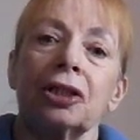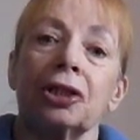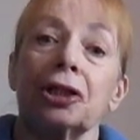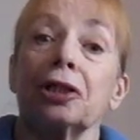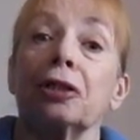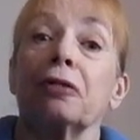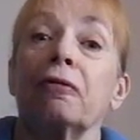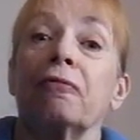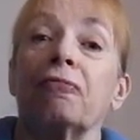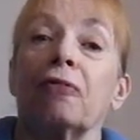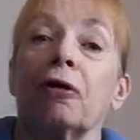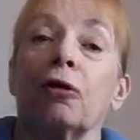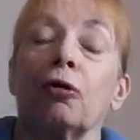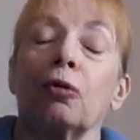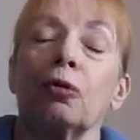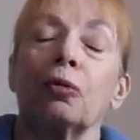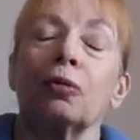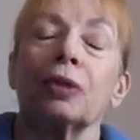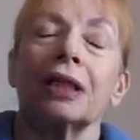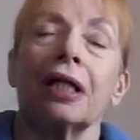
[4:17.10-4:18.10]

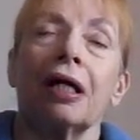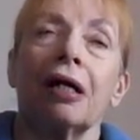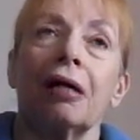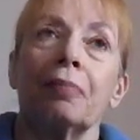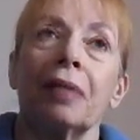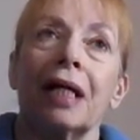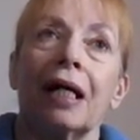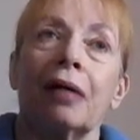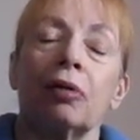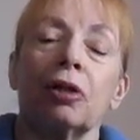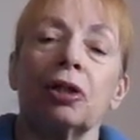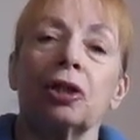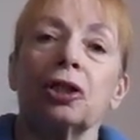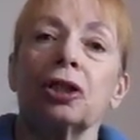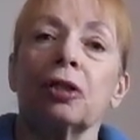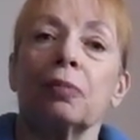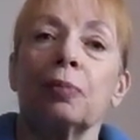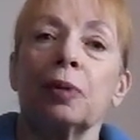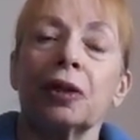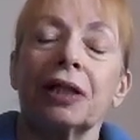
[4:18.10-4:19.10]
twofold. I'm now on
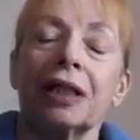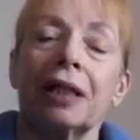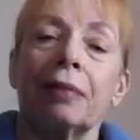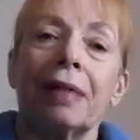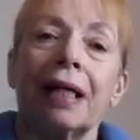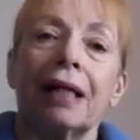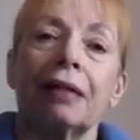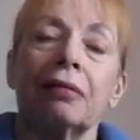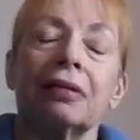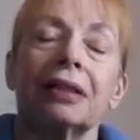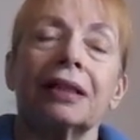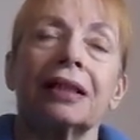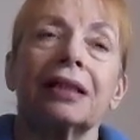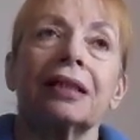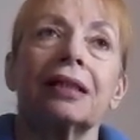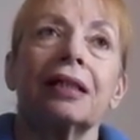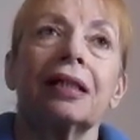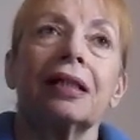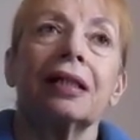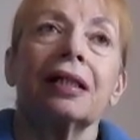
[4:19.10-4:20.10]
double the amount.
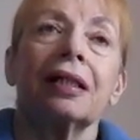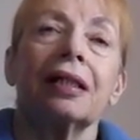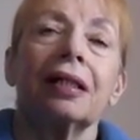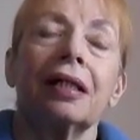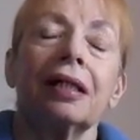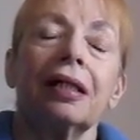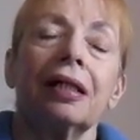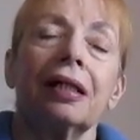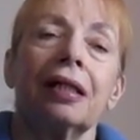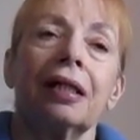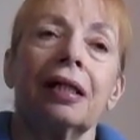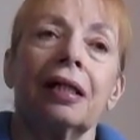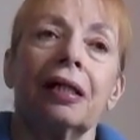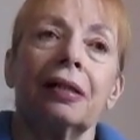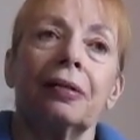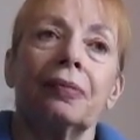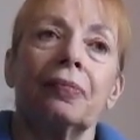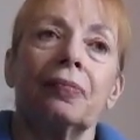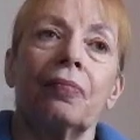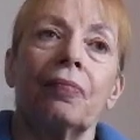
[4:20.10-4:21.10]

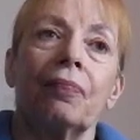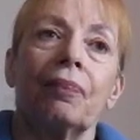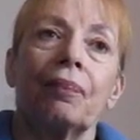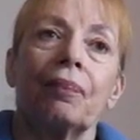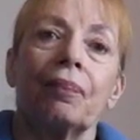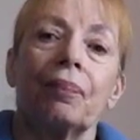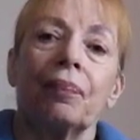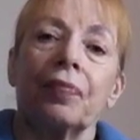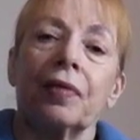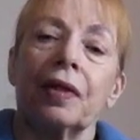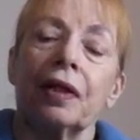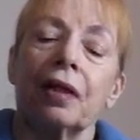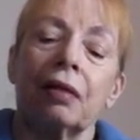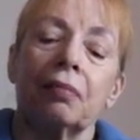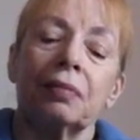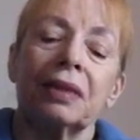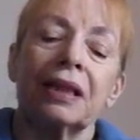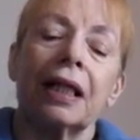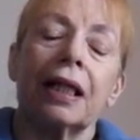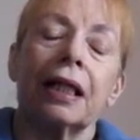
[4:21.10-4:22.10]

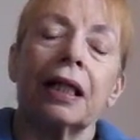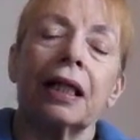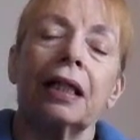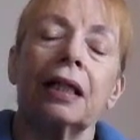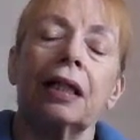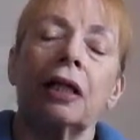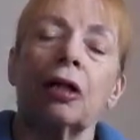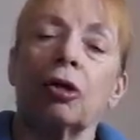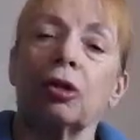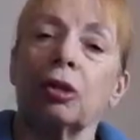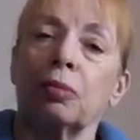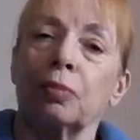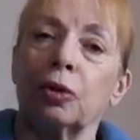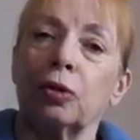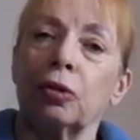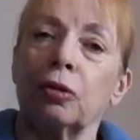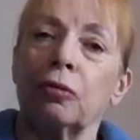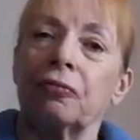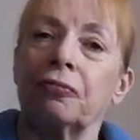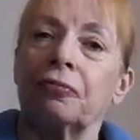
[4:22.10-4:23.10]
I'm taking the
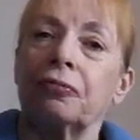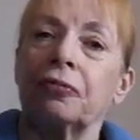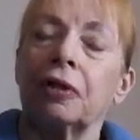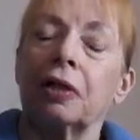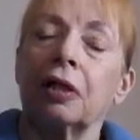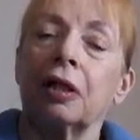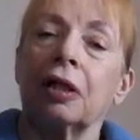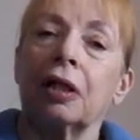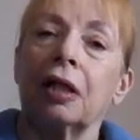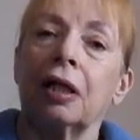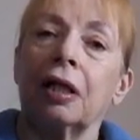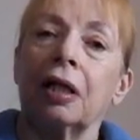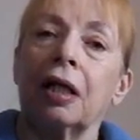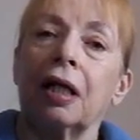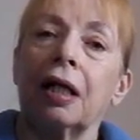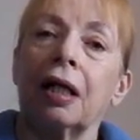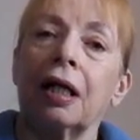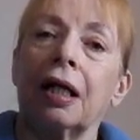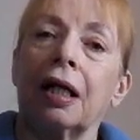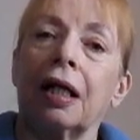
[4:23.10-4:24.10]
Oromorph
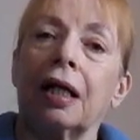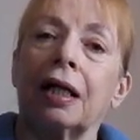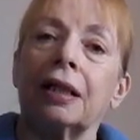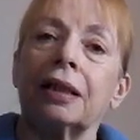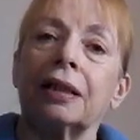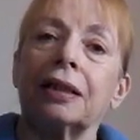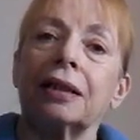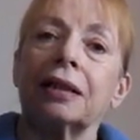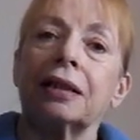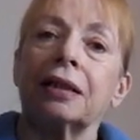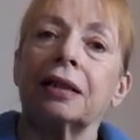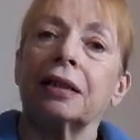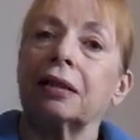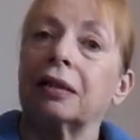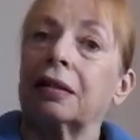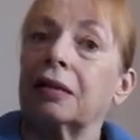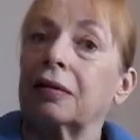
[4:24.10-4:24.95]
as